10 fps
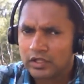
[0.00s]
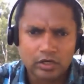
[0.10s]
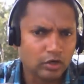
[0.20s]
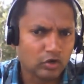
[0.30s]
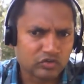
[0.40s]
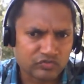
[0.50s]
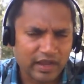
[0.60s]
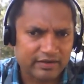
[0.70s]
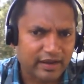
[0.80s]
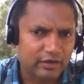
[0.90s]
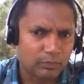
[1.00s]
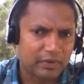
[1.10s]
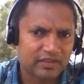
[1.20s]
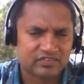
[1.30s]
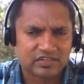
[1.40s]
Looks we are trying to
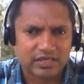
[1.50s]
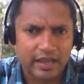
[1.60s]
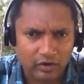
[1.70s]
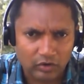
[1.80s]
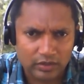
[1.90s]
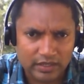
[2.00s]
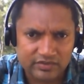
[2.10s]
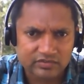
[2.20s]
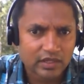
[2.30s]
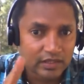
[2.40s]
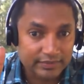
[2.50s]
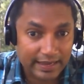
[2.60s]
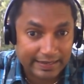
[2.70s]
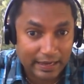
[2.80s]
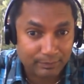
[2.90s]
please the shareholders.
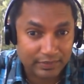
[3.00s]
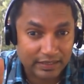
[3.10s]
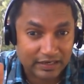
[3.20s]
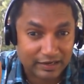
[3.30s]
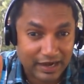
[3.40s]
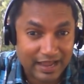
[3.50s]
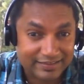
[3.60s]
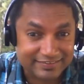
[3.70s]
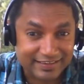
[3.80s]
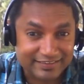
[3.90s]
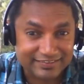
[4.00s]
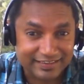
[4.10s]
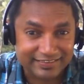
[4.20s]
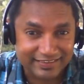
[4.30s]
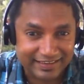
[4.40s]
There can be a crisis
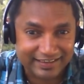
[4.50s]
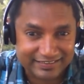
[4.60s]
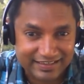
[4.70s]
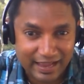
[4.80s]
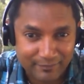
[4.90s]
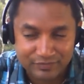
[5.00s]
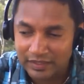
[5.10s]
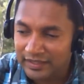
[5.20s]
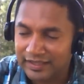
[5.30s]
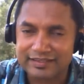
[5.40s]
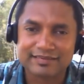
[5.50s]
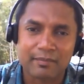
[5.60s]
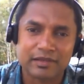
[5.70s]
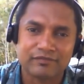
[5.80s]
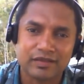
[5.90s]
in the exam.
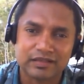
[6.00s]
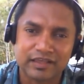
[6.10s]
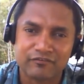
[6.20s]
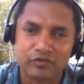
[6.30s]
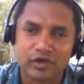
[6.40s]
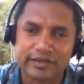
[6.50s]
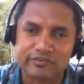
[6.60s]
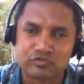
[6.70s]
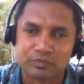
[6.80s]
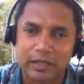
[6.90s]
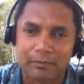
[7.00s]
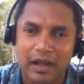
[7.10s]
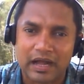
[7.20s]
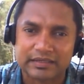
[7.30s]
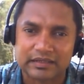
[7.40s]
examiner will give you a newspaper
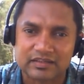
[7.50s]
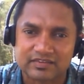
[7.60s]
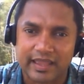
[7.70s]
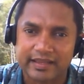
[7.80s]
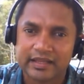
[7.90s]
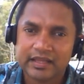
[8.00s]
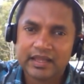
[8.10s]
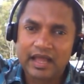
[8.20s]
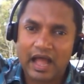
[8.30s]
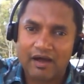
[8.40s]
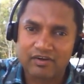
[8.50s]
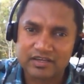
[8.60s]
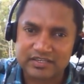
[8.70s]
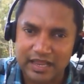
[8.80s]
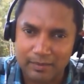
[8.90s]
article saying, our
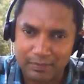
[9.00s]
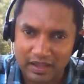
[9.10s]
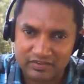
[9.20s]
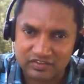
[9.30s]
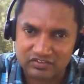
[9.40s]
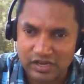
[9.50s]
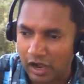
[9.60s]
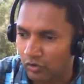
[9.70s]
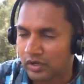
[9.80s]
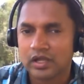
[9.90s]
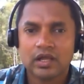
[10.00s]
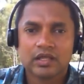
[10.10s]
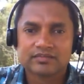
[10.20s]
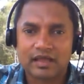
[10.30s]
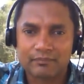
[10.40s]
share price is down,
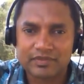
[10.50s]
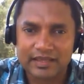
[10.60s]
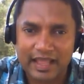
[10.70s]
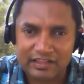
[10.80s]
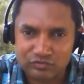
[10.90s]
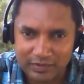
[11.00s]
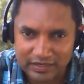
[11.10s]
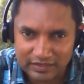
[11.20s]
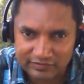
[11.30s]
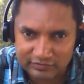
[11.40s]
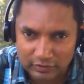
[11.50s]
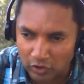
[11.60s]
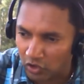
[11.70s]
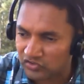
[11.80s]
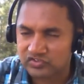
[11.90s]
something has been
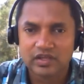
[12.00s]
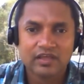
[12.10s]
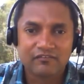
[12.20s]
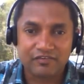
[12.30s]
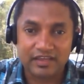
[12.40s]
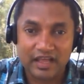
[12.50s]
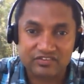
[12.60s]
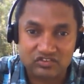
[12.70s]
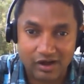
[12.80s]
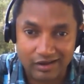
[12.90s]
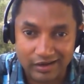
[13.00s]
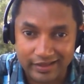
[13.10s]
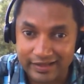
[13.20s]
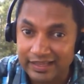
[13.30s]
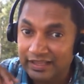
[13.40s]
disclosed, we are
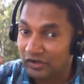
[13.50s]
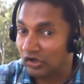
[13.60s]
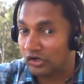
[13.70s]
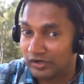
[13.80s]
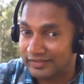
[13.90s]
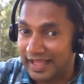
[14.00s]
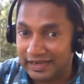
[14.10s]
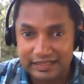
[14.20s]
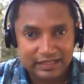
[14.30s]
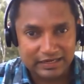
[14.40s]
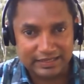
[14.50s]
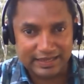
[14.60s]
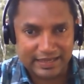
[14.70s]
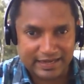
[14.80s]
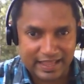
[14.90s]
struggling. Not only that,
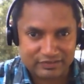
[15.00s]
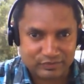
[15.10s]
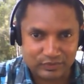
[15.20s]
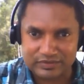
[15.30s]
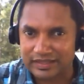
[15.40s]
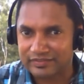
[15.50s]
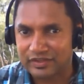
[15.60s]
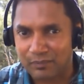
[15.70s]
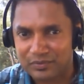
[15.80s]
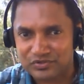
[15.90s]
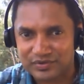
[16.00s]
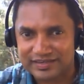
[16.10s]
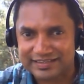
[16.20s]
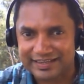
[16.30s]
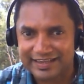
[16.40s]
Lien has looked at the
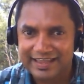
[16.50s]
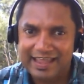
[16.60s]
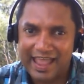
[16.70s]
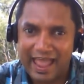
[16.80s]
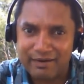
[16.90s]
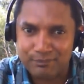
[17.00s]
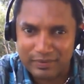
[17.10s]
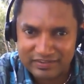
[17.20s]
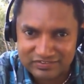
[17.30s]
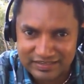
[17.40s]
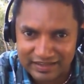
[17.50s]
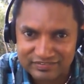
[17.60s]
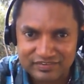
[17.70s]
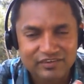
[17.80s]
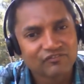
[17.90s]
opportunity and pressed
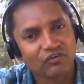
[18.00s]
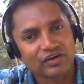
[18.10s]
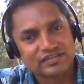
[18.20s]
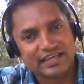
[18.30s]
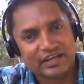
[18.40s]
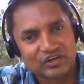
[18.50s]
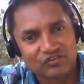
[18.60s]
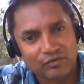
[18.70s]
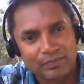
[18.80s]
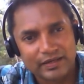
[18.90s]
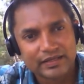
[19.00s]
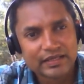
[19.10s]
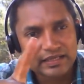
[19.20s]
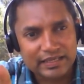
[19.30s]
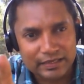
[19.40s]
us for a takeover bid.
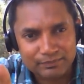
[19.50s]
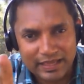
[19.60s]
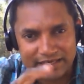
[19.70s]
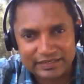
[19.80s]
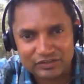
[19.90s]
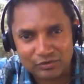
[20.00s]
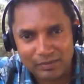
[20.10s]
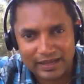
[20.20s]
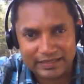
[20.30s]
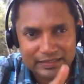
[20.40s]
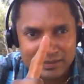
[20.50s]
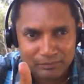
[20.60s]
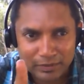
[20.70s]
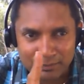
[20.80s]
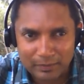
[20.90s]
Keep that in your mind.
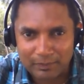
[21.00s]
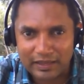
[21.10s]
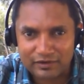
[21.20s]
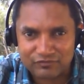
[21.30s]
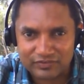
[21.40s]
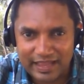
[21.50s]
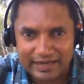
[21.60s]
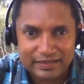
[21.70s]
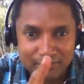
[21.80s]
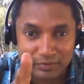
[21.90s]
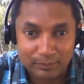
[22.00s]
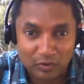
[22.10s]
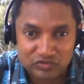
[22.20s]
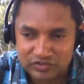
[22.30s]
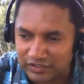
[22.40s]
Be prepared for that. Be
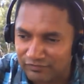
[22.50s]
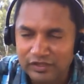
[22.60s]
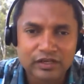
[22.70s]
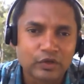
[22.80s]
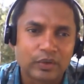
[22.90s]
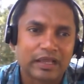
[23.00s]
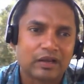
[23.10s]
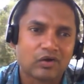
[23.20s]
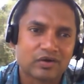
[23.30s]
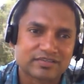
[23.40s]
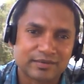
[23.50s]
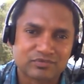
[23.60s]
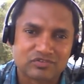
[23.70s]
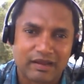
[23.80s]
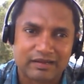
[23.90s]
positive. Look at long-term
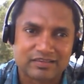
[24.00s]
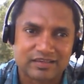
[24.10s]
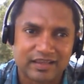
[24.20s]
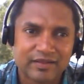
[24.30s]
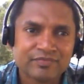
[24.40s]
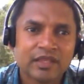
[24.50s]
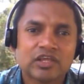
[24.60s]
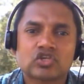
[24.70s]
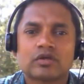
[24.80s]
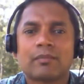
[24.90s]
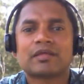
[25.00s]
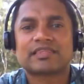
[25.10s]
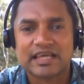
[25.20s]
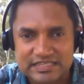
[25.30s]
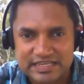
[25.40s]
strategy. Issue number
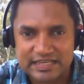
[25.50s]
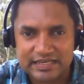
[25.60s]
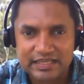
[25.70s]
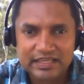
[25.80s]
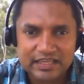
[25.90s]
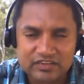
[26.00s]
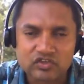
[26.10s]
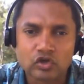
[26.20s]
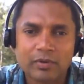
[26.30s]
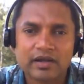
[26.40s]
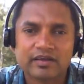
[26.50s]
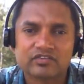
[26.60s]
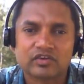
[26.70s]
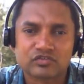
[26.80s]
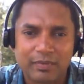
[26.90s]
13 is human
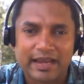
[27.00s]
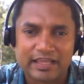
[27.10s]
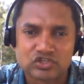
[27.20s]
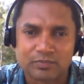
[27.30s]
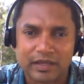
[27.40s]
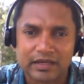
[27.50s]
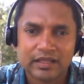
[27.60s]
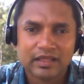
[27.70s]
resource management.